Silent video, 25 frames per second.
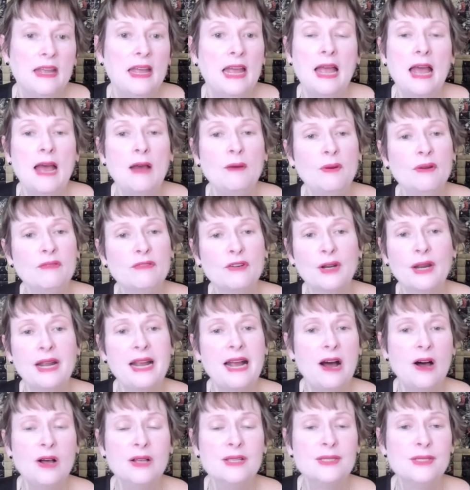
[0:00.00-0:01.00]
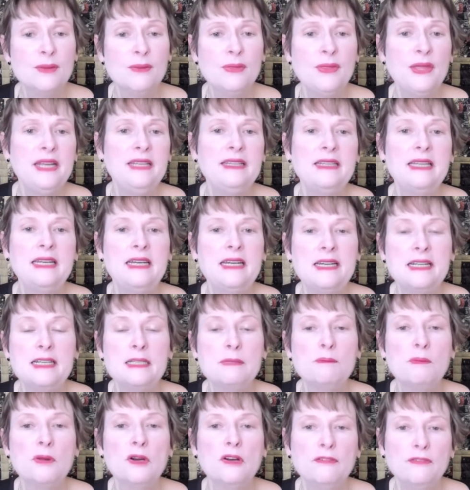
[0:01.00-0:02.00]
However, I also think that it is
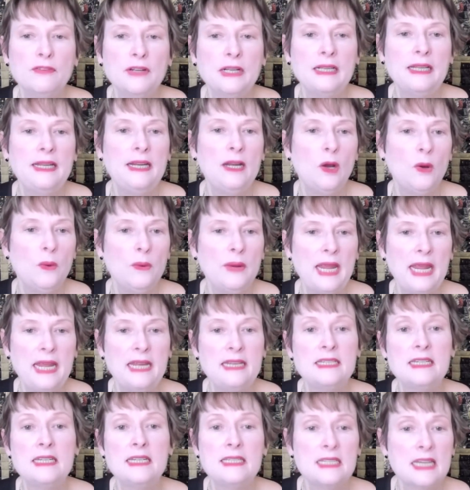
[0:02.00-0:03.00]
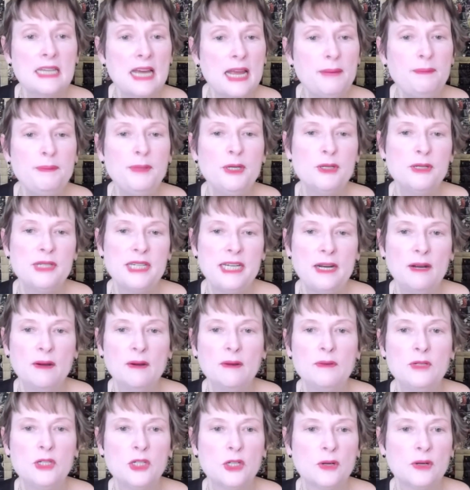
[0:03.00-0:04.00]
perfectly okay to type your tarot
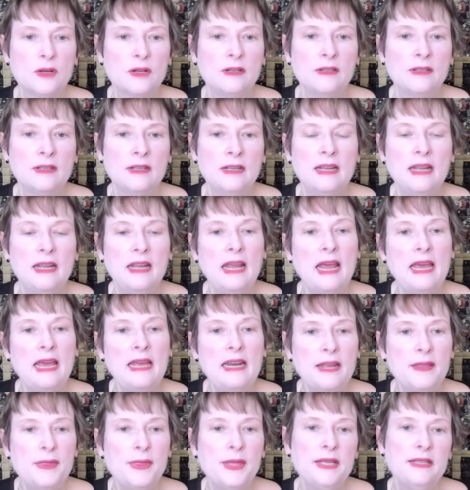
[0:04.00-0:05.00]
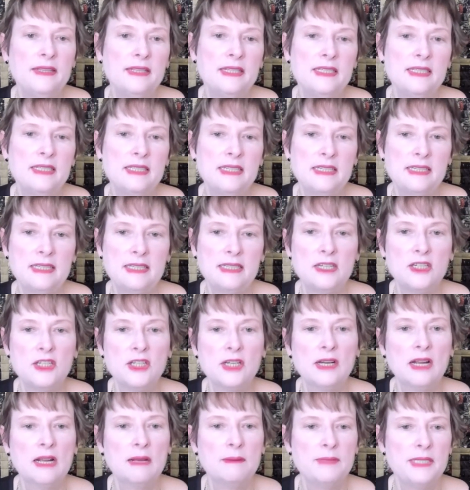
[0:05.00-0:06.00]
journal, and I think this
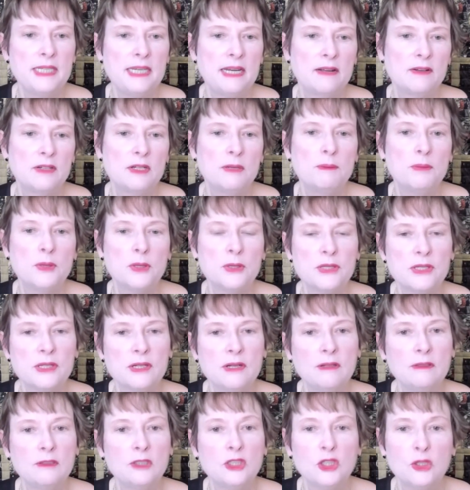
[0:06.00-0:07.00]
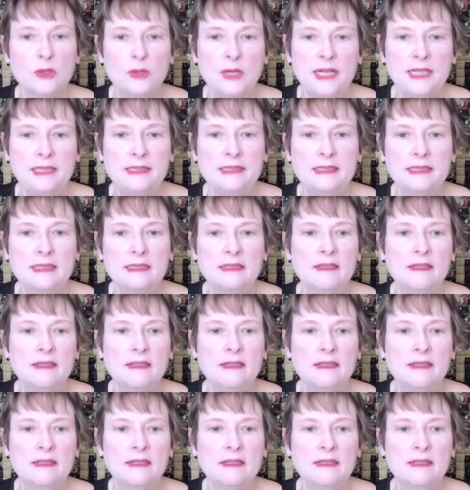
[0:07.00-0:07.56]
decision comes down to personal choice.